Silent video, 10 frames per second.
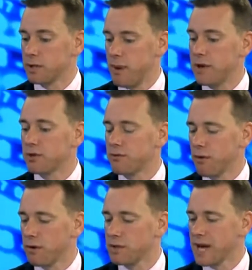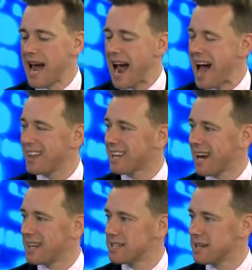pension funds
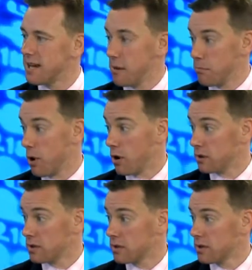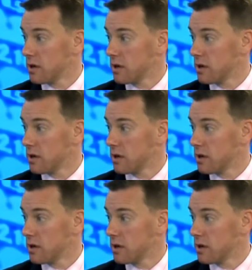allocated in bonds.